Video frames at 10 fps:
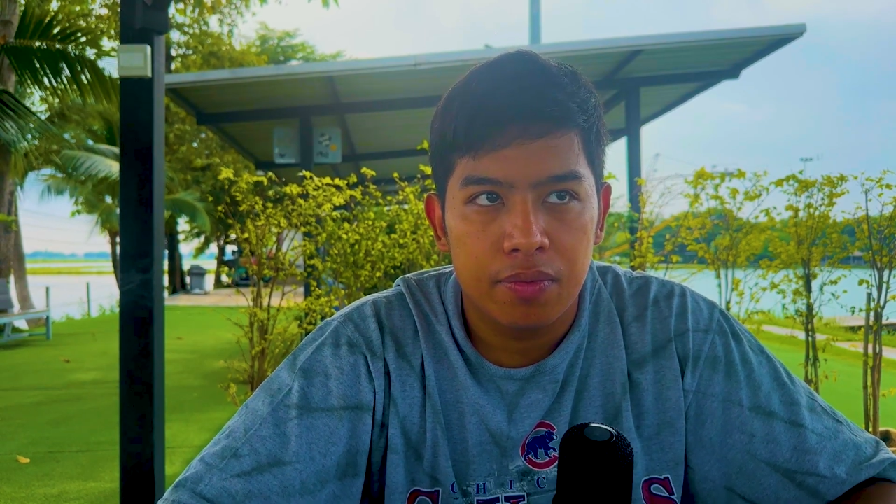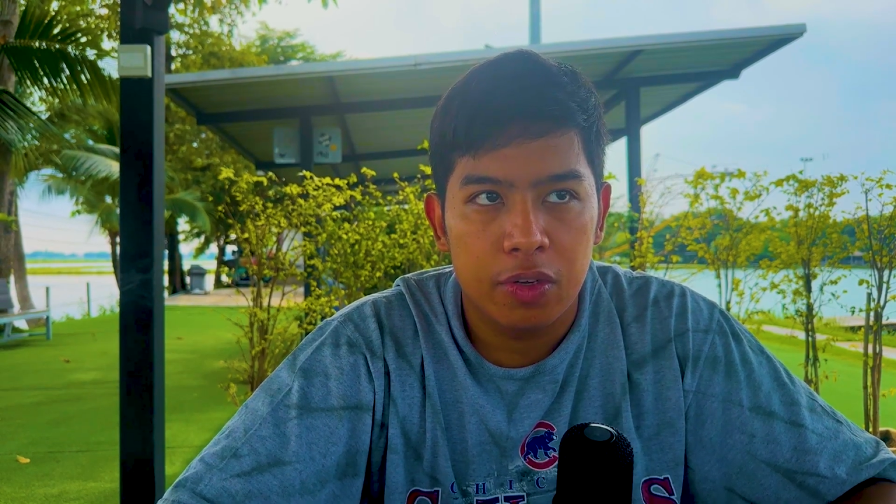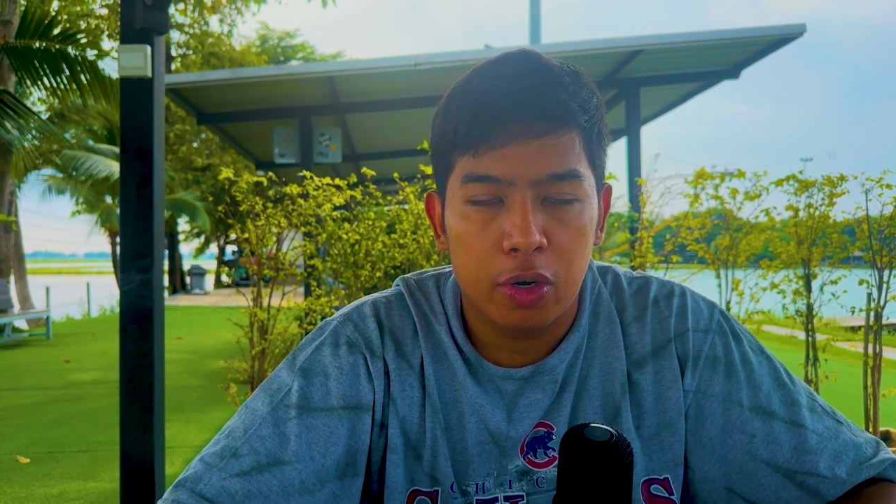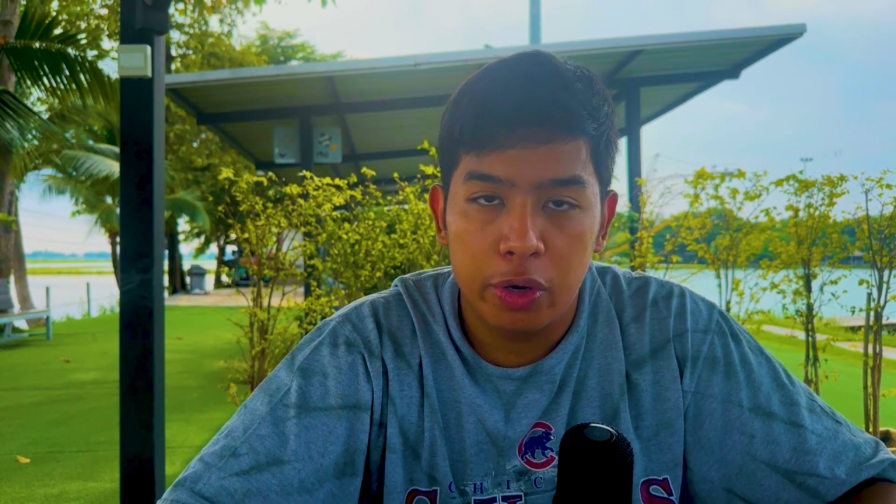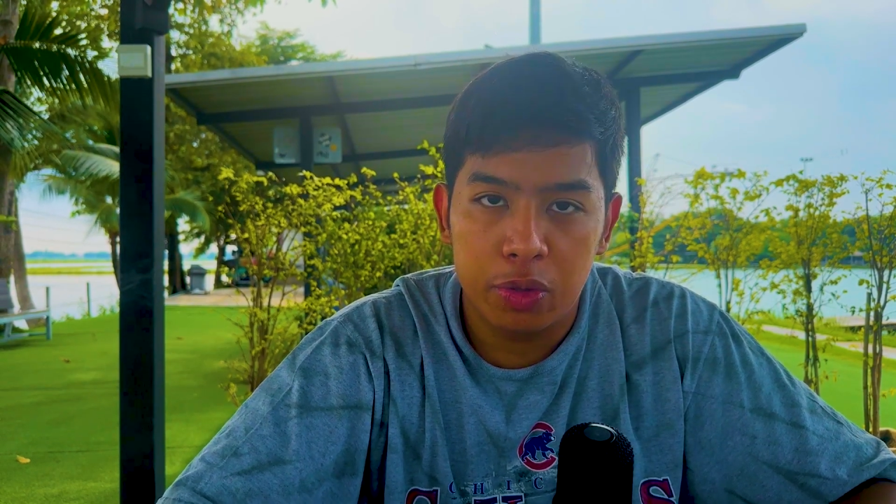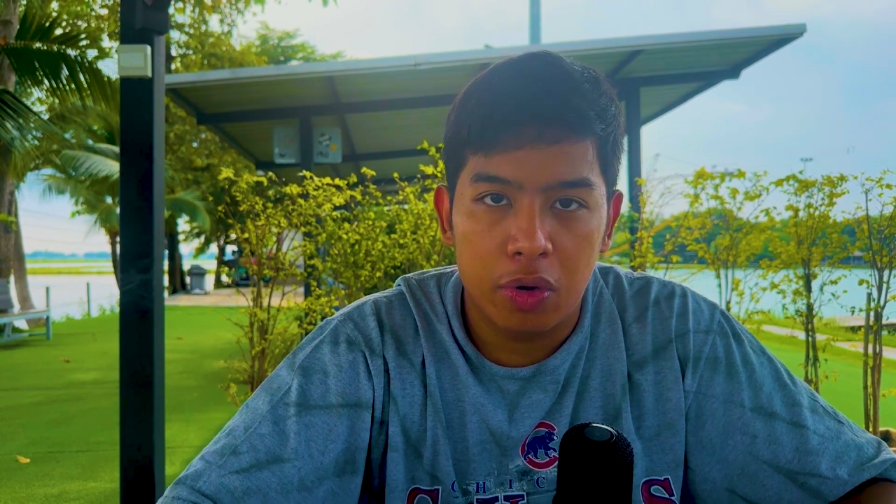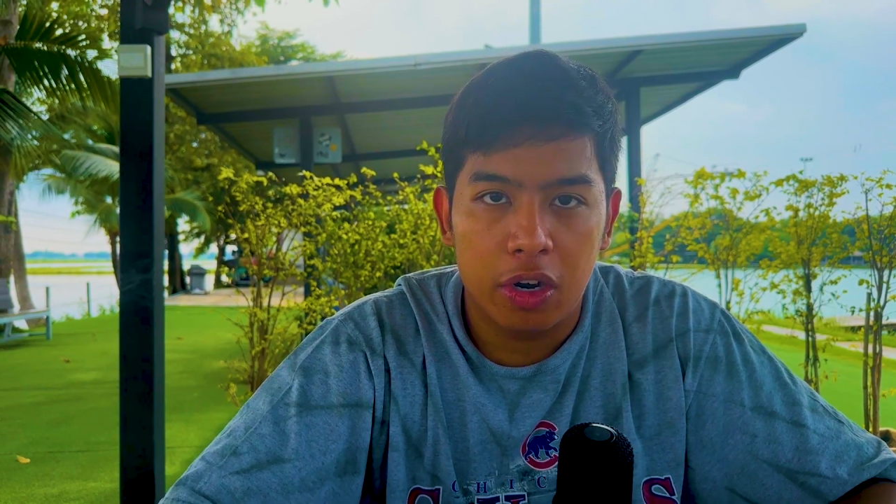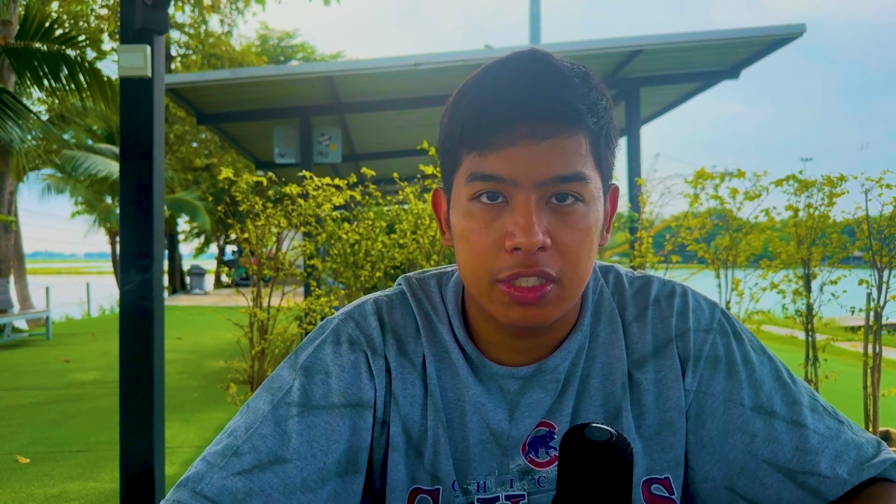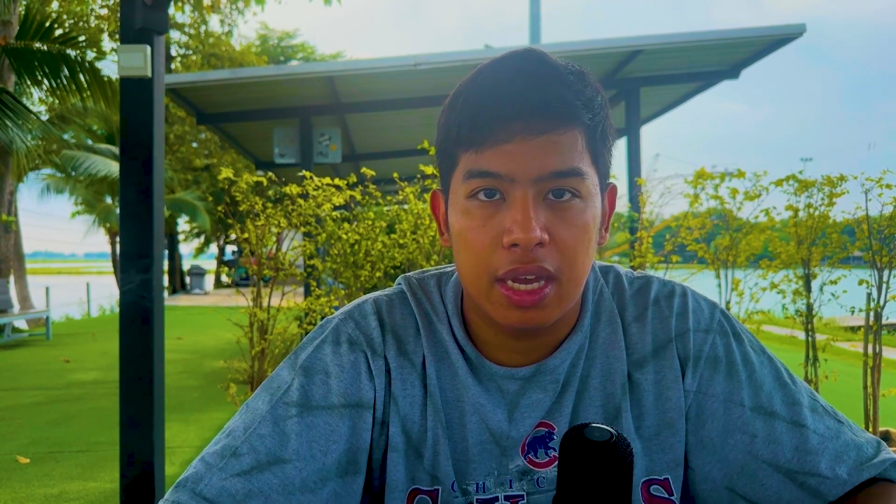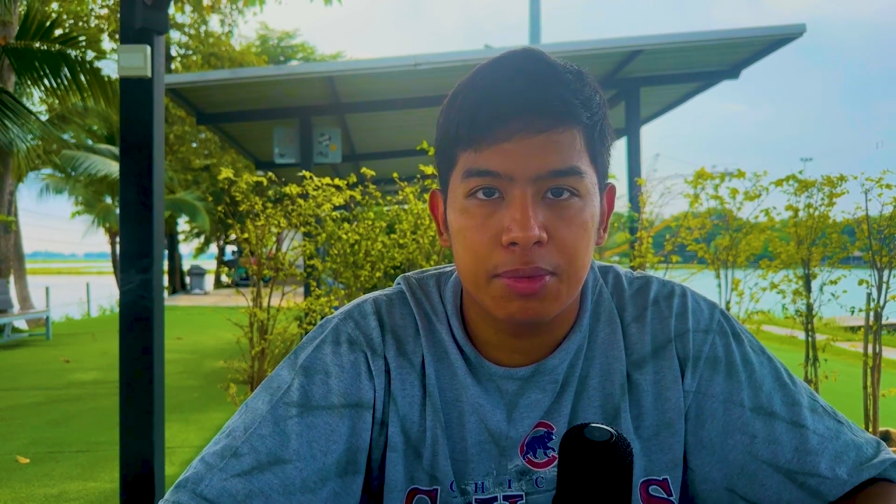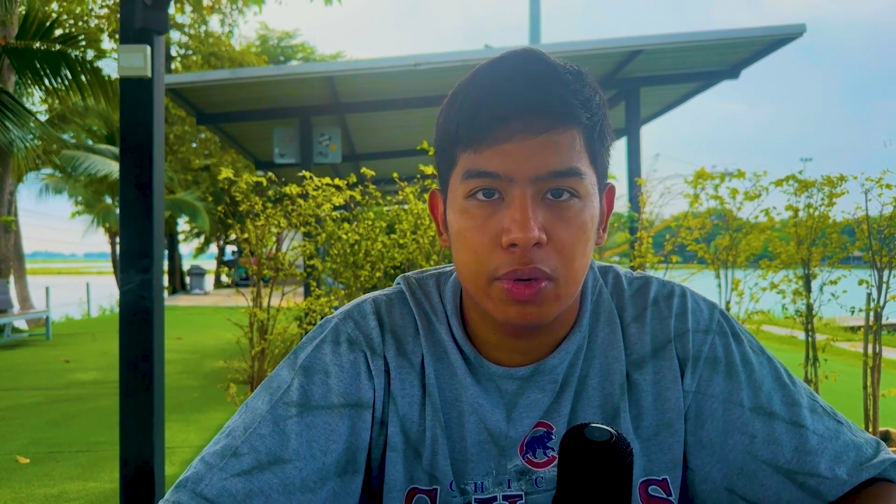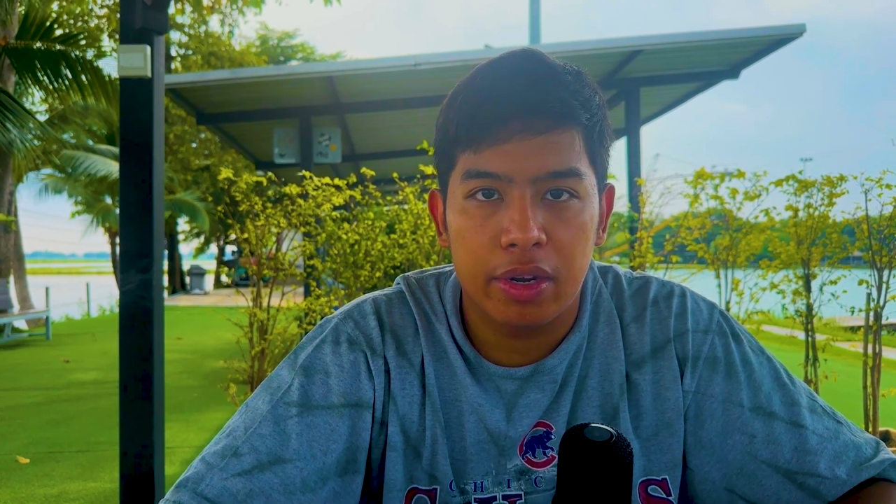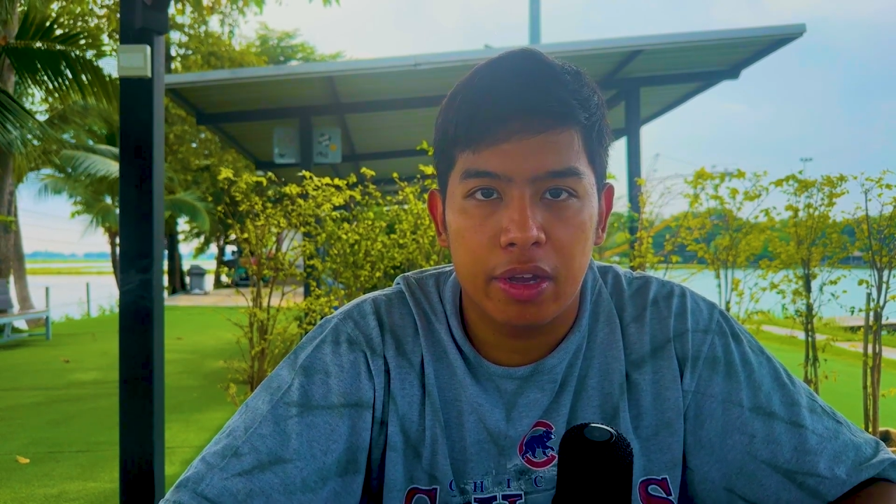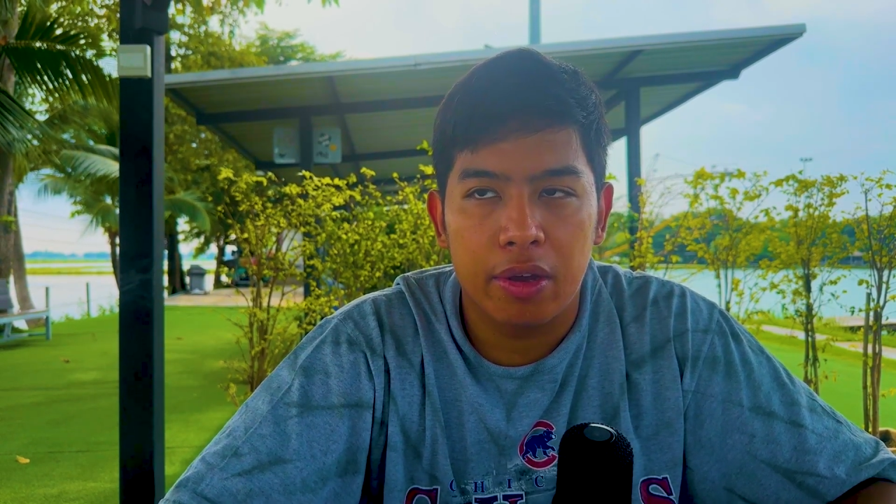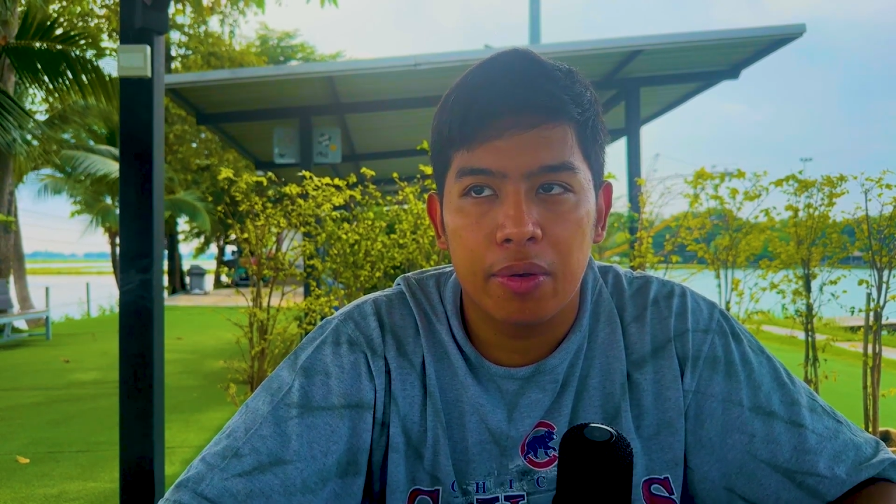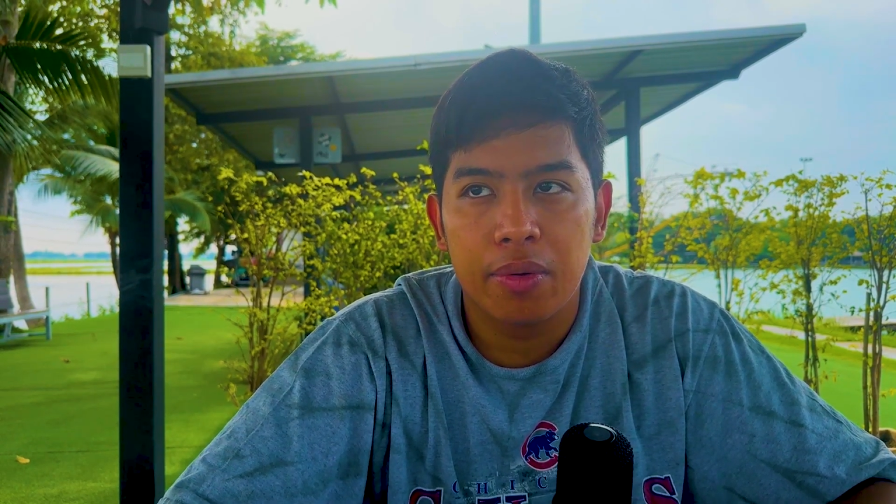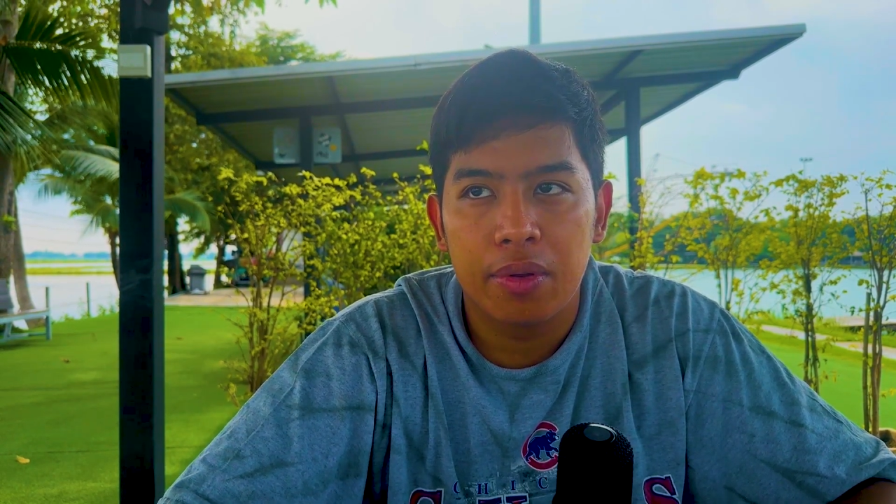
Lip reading: you're going through hard times right now,